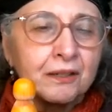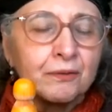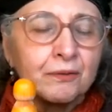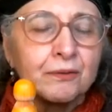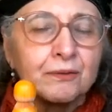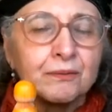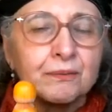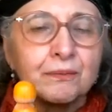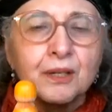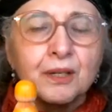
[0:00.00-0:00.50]

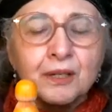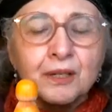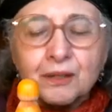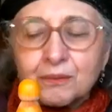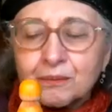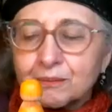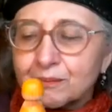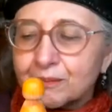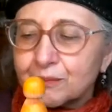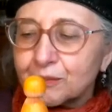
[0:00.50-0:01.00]
And
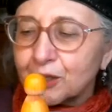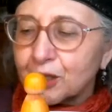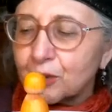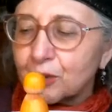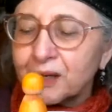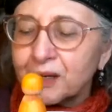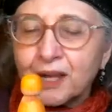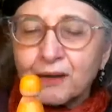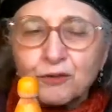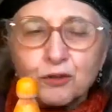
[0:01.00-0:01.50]

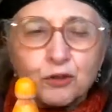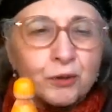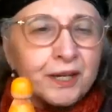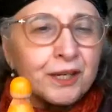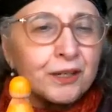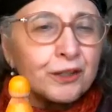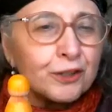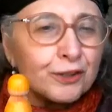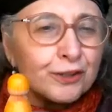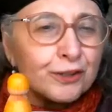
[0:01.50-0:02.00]
we have
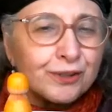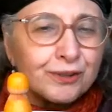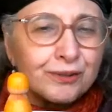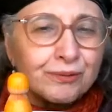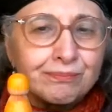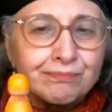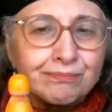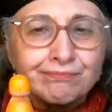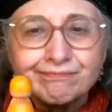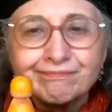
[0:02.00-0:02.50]

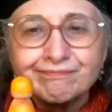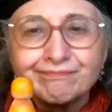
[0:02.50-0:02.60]
trainers.